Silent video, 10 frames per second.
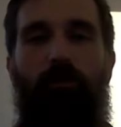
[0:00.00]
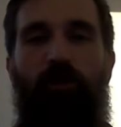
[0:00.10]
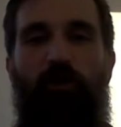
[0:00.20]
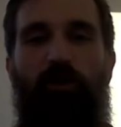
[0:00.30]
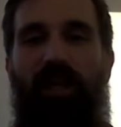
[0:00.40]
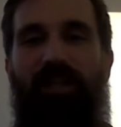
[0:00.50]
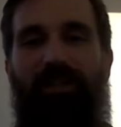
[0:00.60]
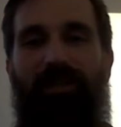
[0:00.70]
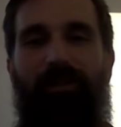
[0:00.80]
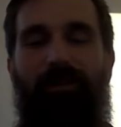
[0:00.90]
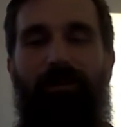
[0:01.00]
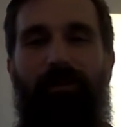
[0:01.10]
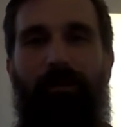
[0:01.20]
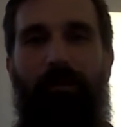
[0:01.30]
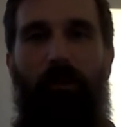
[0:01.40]
utilize it
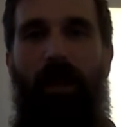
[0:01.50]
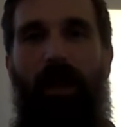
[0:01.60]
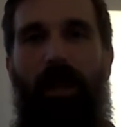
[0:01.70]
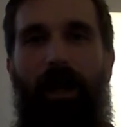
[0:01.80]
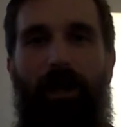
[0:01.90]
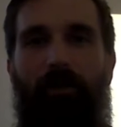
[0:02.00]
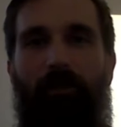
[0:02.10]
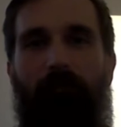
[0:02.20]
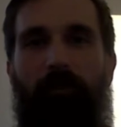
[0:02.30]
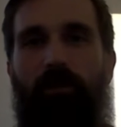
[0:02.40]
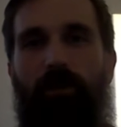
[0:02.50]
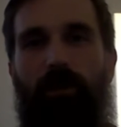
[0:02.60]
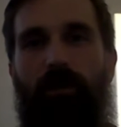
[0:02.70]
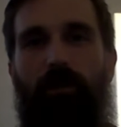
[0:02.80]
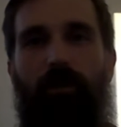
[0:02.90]
on a lot higher
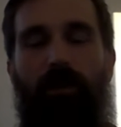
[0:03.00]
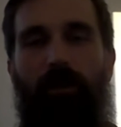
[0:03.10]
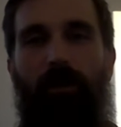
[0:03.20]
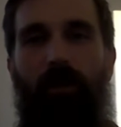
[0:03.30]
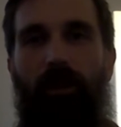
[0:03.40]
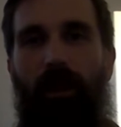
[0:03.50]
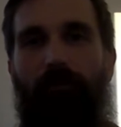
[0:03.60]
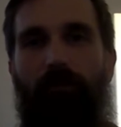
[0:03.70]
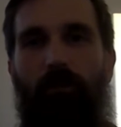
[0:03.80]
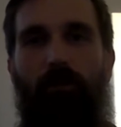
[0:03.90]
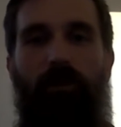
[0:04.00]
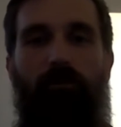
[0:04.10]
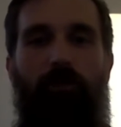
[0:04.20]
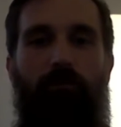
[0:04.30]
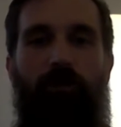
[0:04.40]
efficient level
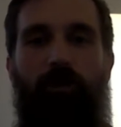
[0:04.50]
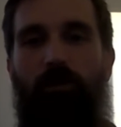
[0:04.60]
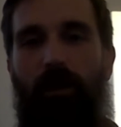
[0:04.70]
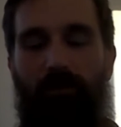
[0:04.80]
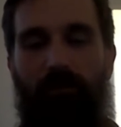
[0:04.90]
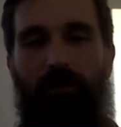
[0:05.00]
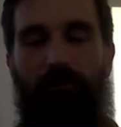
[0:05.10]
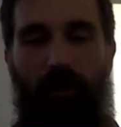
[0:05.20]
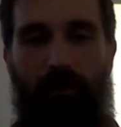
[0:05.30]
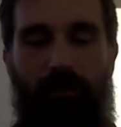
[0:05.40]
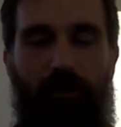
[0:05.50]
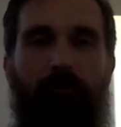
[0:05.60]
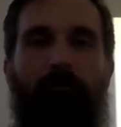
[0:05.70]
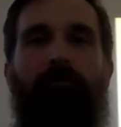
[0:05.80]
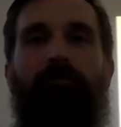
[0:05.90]
if you do have an infection.
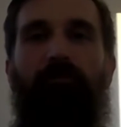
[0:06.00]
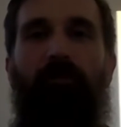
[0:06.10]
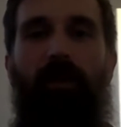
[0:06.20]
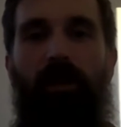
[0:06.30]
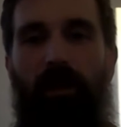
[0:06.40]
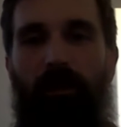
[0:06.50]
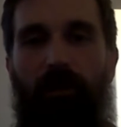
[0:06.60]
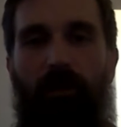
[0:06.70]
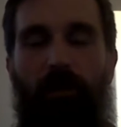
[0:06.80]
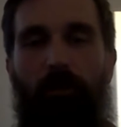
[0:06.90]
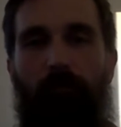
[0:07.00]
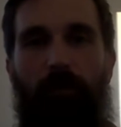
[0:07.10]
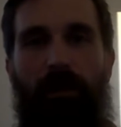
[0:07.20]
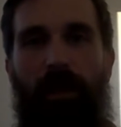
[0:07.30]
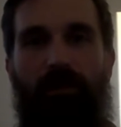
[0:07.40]
And
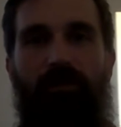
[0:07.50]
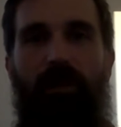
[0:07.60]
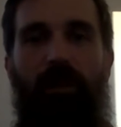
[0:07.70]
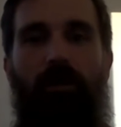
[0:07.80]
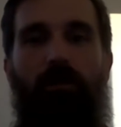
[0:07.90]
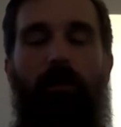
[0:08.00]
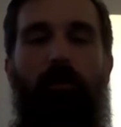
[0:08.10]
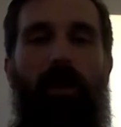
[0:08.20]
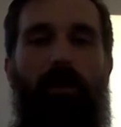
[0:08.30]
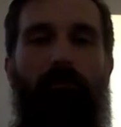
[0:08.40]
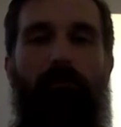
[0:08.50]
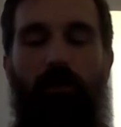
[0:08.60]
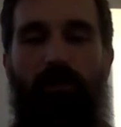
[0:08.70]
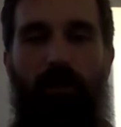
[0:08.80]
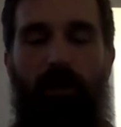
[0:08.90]
my next video, I plan on
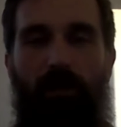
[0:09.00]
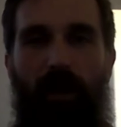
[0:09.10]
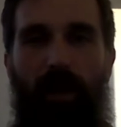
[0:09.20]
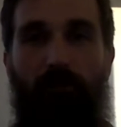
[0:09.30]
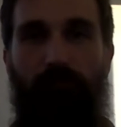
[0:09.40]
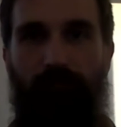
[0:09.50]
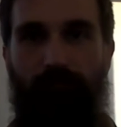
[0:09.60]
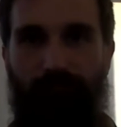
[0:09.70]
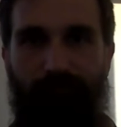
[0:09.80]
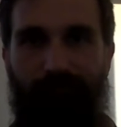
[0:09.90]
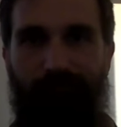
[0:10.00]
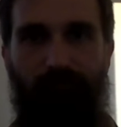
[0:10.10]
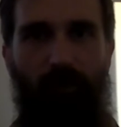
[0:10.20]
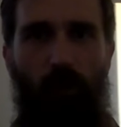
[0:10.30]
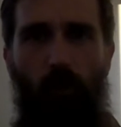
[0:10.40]
focusing on that.
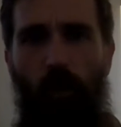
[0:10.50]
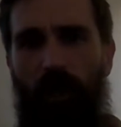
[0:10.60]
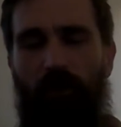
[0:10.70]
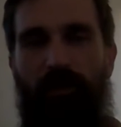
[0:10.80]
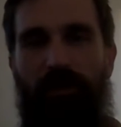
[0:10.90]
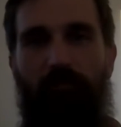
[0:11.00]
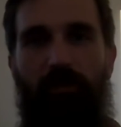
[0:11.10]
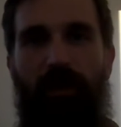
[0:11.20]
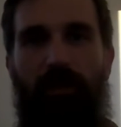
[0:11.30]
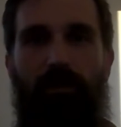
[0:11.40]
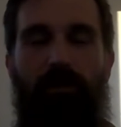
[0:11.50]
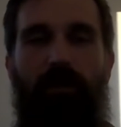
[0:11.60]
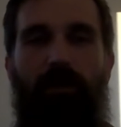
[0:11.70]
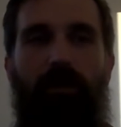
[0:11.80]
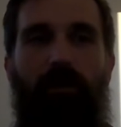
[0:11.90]
Water is the
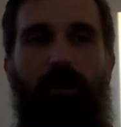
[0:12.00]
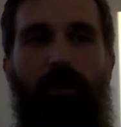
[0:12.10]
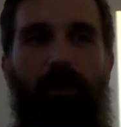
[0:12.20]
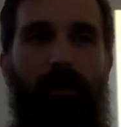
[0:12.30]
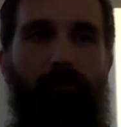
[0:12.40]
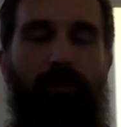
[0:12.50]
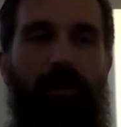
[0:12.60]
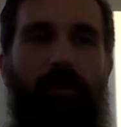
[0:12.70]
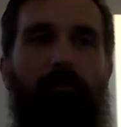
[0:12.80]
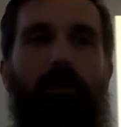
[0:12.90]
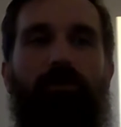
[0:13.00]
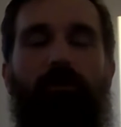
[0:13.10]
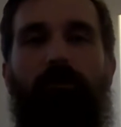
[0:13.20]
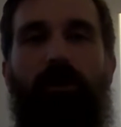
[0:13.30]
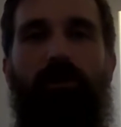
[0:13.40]
biggest, I would say the
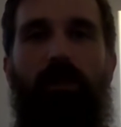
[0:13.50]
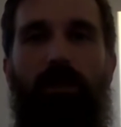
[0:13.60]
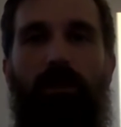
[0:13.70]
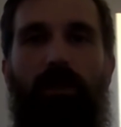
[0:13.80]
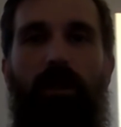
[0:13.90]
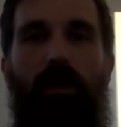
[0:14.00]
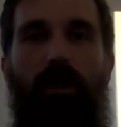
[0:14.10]
most efficient